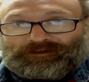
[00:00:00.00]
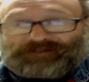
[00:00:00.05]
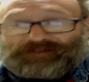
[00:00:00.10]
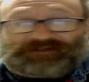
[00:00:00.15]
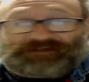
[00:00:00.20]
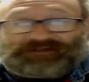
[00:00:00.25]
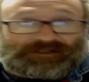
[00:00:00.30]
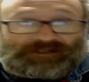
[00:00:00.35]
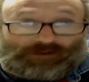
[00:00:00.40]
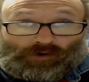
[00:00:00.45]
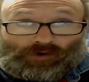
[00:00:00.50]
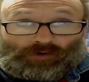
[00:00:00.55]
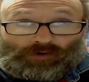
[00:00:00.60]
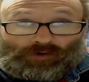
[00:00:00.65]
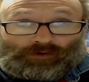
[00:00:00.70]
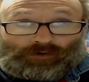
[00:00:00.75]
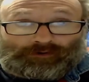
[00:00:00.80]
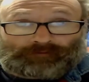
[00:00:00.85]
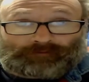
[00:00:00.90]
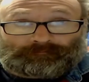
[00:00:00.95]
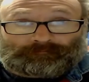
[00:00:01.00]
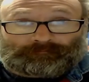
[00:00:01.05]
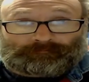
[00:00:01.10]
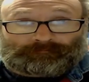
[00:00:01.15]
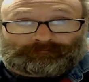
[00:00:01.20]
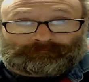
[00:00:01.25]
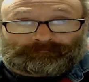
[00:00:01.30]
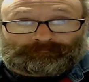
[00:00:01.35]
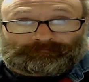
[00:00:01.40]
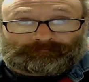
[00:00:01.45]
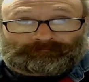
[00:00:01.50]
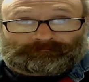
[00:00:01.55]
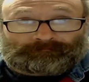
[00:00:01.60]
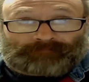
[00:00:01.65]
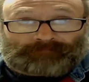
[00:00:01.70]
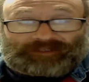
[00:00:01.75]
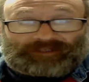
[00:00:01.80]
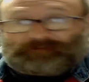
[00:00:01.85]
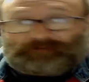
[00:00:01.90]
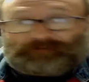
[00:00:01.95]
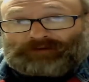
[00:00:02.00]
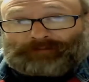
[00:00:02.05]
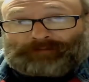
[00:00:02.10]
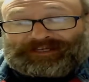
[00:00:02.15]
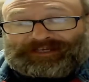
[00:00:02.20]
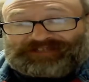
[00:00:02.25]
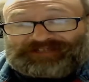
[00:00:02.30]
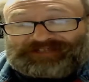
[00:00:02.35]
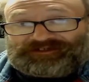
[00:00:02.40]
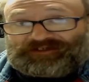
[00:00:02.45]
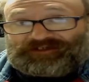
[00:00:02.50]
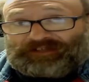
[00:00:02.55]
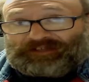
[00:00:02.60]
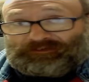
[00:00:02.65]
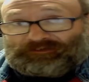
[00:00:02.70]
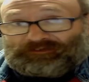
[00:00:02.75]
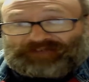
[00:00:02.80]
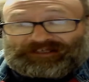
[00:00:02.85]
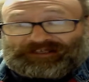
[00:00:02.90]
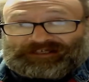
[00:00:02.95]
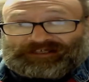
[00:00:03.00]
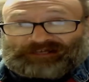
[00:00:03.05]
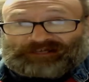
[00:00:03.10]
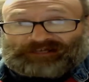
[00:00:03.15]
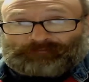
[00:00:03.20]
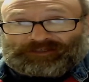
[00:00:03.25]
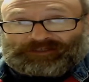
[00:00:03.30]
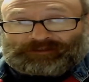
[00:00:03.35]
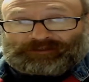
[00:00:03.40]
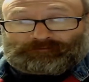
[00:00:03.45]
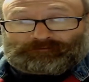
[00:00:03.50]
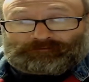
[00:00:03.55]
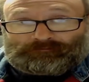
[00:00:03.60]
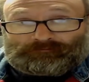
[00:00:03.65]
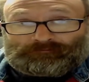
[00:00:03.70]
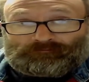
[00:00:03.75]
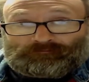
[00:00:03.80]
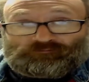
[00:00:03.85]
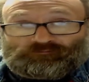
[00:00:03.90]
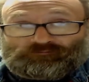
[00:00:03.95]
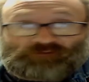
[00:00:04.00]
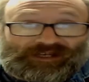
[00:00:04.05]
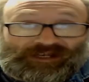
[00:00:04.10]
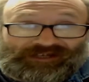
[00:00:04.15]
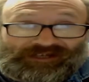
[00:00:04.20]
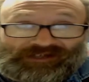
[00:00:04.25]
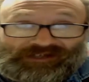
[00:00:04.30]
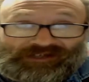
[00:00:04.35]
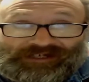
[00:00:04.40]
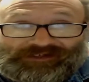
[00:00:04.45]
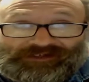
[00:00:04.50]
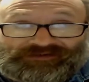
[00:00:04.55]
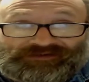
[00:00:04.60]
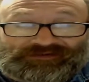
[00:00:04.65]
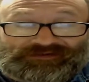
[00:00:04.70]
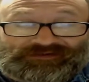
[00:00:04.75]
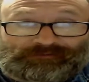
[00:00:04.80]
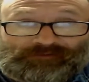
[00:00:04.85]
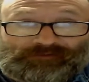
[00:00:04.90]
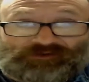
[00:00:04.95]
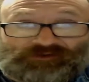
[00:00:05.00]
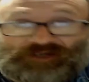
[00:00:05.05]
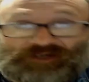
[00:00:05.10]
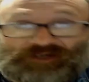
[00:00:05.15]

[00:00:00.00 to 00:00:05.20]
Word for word: is in court, either up against another tech company, regulators, the